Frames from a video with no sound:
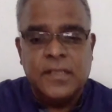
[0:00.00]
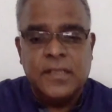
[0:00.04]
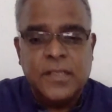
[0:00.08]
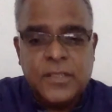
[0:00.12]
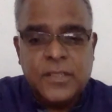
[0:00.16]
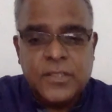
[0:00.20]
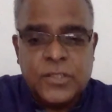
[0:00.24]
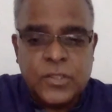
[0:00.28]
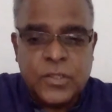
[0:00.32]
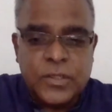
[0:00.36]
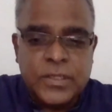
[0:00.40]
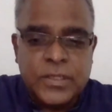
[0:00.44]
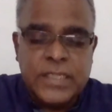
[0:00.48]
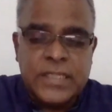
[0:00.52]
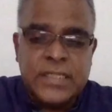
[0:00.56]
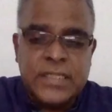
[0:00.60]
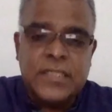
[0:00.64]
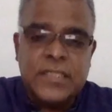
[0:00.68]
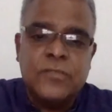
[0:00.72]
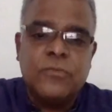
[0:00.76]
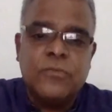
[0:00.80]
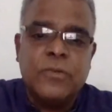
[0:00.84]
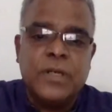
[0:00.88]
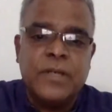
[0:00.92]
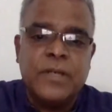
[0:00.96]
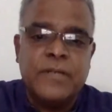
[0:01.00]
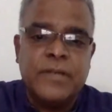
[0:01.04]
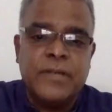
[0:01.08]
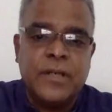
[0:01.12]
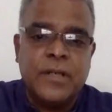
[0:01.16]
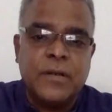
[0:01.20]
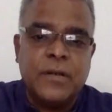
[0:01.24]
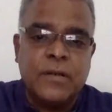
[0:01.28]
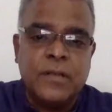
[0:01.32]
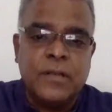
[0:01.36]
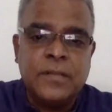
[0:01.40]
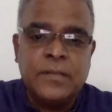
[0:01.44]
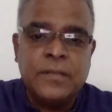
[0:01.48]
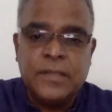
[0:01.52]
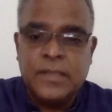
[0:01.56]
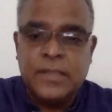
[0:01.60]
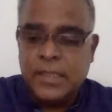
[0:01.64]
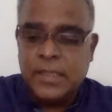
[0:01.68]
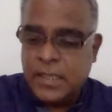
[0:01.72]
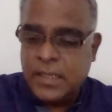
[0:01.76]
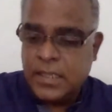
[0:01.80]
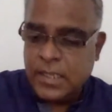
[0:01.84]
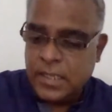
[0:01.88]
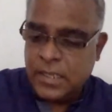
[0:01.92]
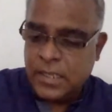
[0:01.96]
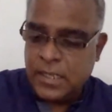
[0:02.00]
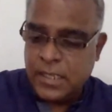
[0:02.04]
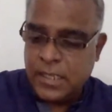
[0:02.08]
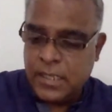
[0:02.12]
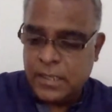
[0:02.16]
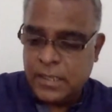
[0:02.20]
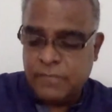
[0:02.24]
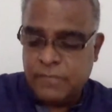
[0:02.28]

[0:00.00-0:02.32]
So this is what we call uh,